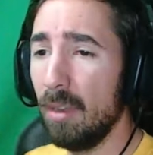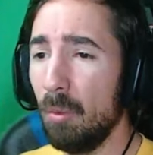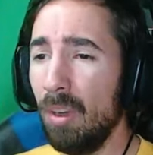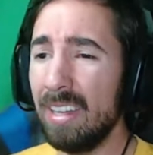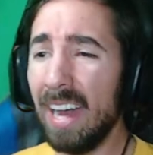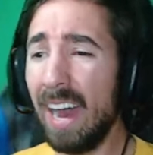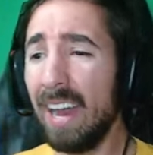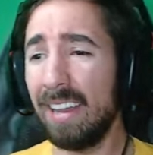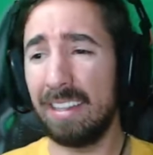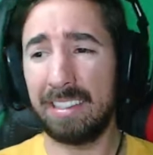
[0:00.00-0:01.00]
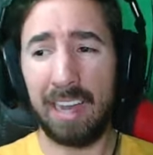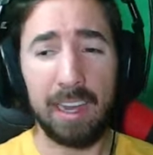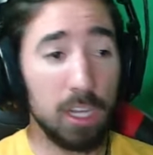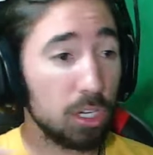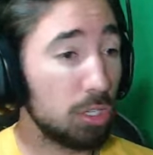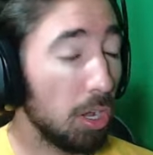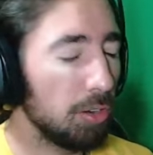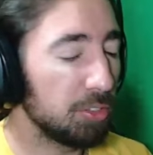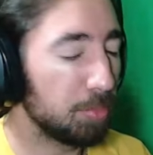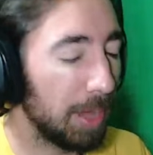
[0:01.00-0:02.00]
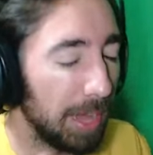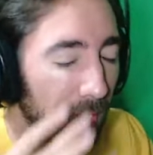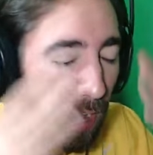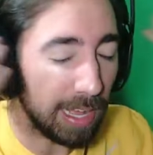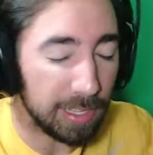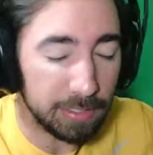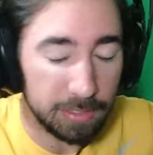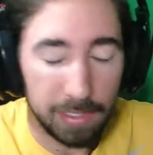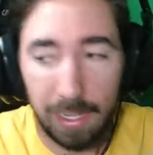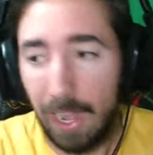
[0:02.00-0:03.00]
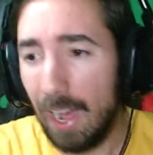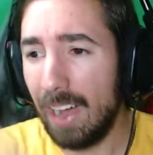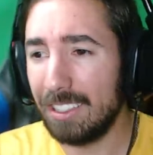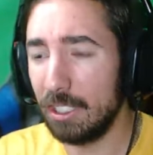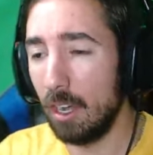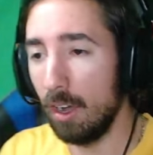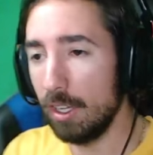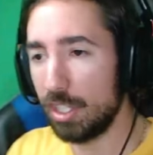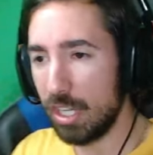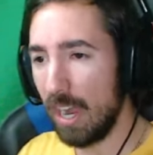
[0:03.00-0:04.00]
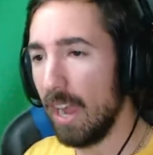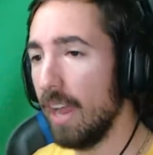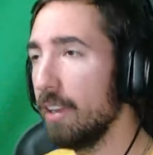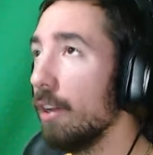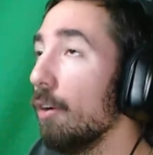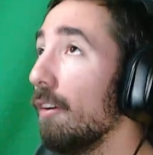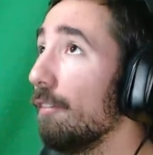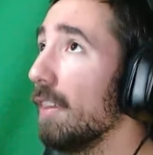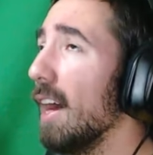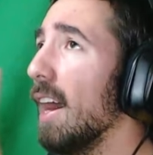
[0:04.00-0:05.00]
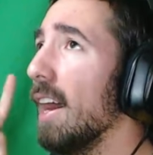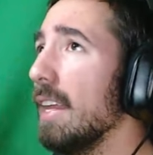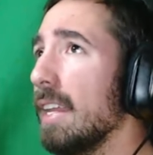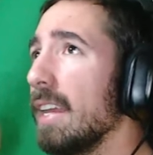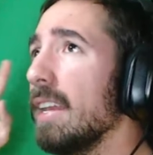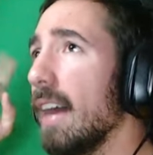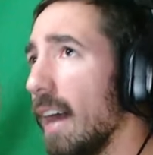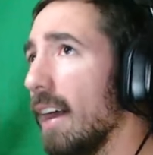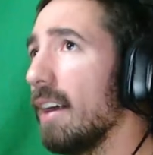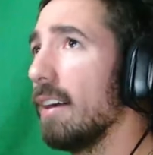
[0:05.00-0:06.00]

Then one night, as I closed my eyes, I saw a shadow flying